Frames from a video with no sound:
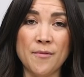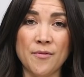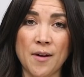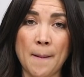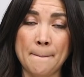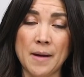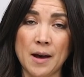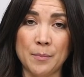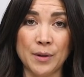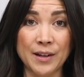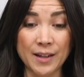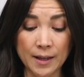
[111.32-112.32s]
from
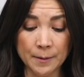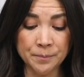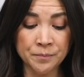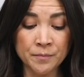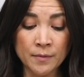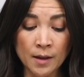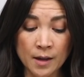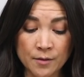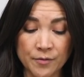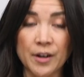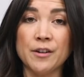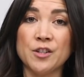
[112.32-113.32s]
blending it.
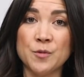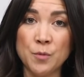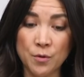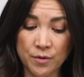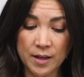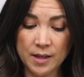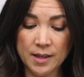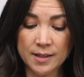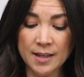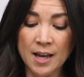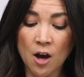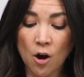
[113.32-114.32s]
Very smooth like this.